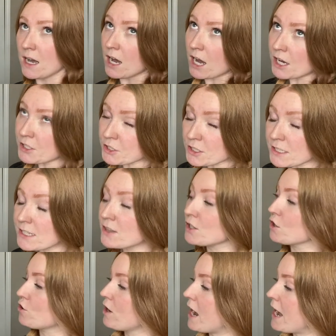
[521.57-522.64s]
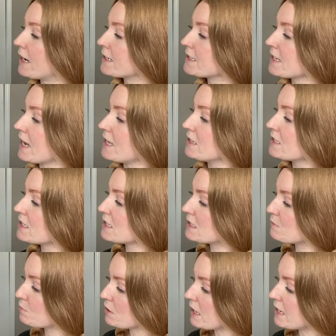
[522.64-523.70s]
underneath the cracks and
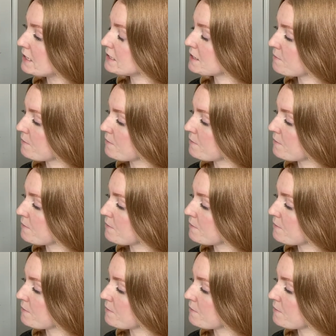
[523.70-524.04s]
spread to